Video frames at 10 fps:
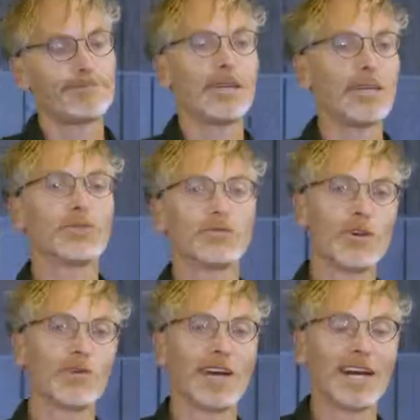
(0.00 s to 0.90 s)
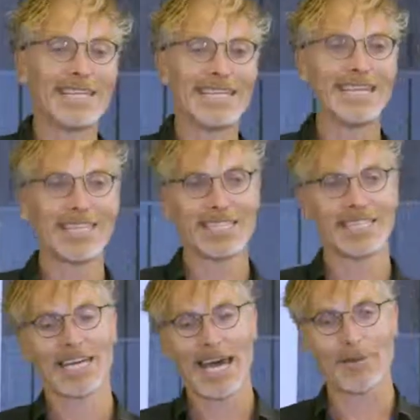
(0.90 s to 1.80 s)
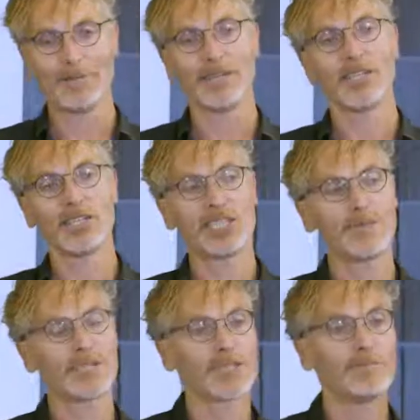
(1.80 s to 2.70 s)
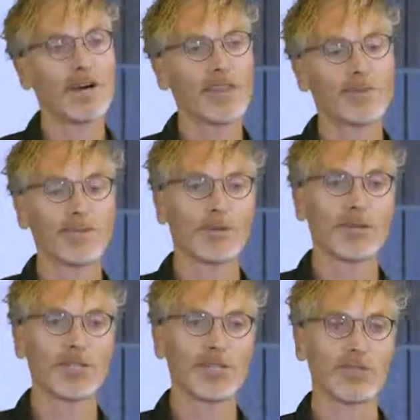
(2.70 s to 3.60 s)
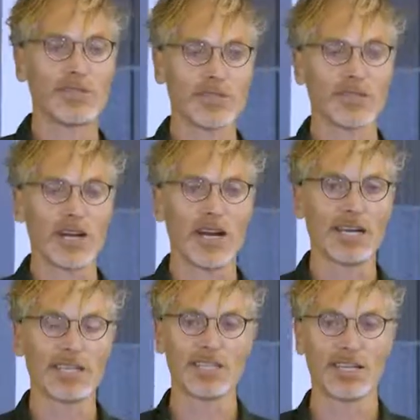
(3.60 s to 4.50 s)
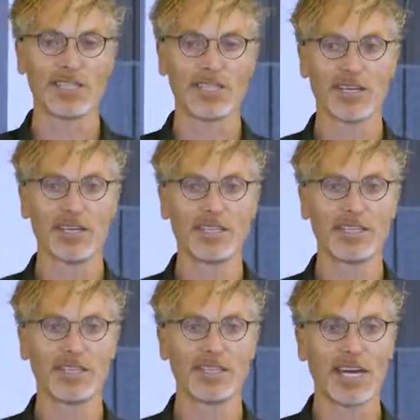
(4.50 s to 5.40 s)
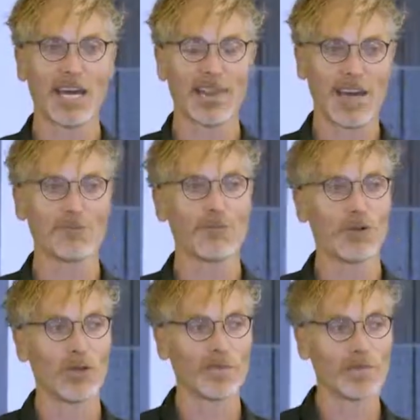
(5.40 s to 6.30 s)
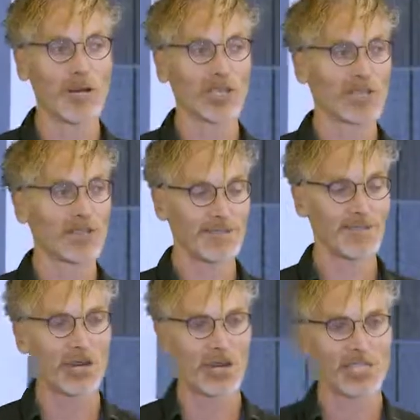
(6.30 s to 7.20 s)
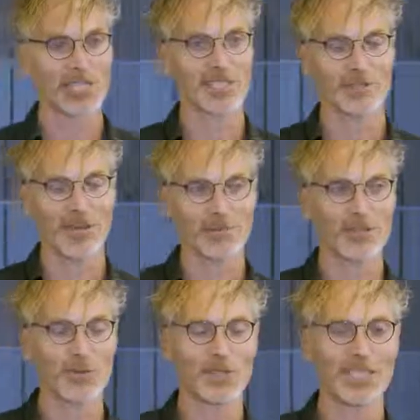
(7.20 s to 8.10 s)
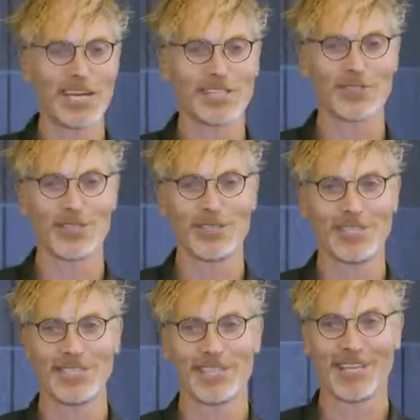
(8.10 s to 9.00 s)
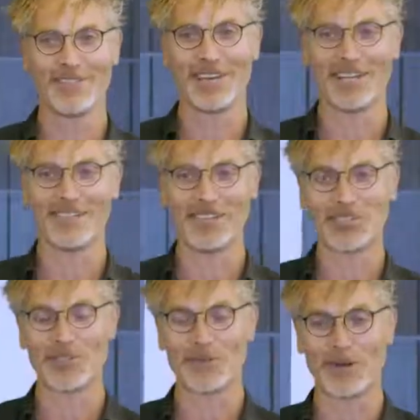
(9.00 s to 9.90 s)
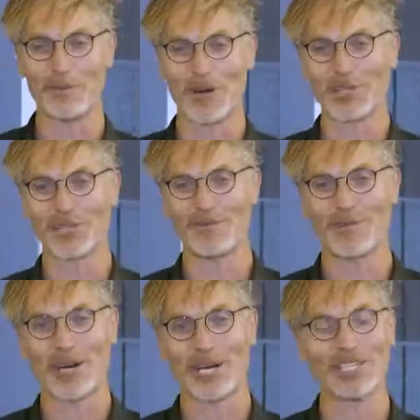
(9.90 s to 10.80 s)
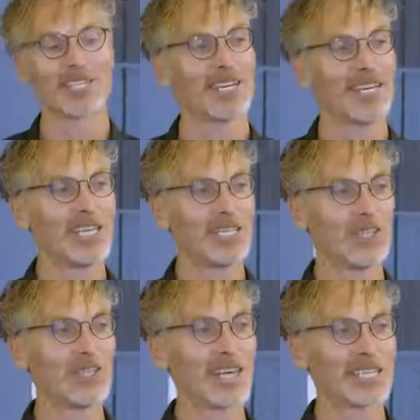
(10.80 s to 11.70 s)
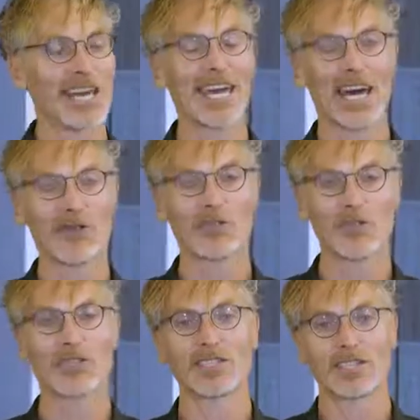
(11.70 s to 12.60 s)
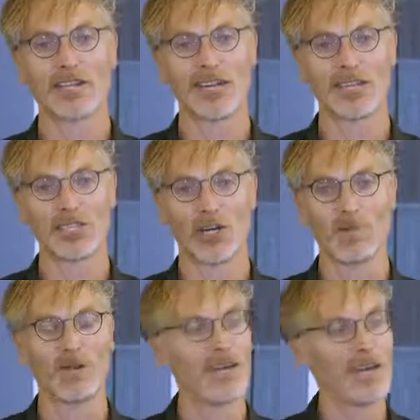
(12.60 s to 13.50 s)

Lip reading: But it was a role that I nearly didn't happen. You see, because a month before I was due to start, and I started that role on March the 1st. I'm good with dates, you'll notice. I love history. But on March the 1st, 2008, I was due to start that job.